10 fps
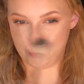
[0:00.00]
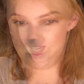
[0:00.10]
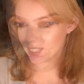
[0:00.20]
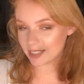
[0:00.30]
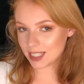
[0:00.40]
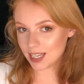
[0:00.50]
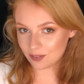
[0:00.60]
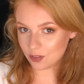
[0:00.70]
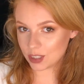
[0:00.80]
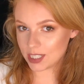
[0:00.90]
That is
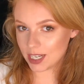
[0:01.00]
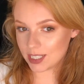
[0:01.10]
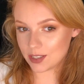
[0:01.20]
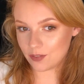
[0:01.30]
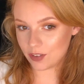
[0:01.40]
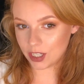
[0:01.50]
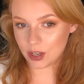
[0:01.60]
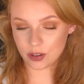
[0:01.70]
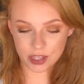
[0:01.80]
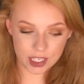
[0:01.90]
it for today's
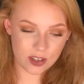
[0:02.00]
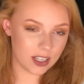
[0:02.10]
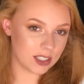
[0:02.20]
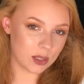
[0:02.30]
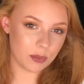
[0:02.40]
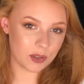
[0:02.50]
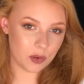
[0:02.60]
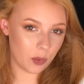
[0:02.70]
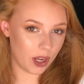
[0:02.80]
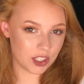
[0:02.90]
video. Thank you guys so much
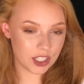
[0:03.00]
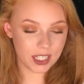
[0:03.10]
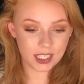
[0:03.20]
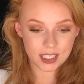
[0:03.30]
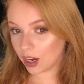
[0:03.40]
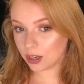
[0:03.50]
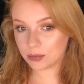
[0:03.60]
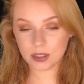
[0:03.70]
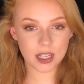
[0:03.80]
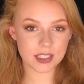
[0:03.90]
for watching. I hope
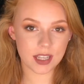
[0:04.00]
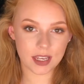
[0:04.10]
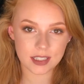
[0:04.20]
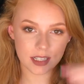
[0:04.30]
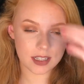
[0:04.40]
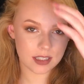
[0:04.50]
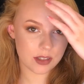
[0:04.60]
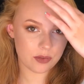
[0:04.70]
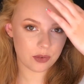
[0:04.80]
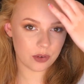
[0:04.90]
you guys liked this
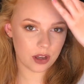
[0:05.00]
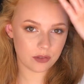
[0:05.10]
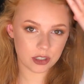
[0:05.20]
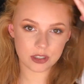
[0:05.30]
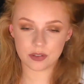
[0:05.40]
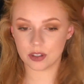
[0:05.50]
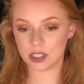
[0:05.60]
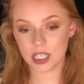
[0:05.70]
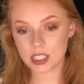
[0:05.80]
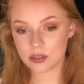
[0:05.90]
full coverage
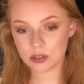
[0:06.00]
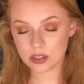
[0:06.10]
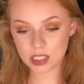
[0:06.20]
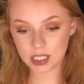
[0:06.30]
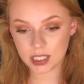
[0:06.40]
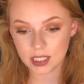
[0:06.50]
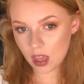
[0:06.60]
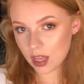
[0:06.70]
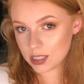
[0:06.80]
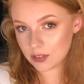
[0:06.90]
foundation routine.
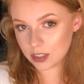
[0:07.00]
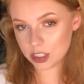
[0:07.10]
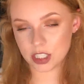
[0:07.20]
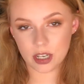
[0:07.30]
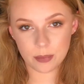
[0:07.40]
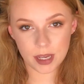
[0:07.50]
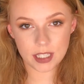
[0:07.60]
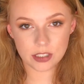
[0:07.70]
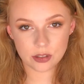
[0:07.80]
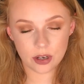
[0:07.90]
Definitely check out my
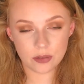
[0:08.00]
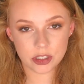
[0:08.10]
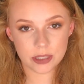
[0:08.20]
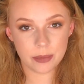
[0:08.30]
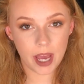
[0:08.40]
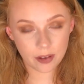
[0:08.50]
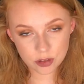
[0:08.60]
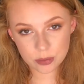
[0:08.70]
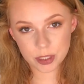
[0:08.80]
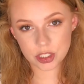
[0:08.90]
Instagram for some
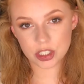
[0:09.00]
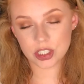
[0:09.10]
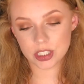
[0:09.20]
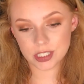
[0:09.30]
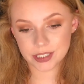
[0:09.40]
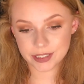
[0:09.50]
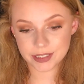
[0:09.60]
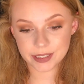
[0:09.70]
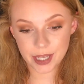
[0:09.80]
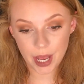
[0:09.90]
after pictures because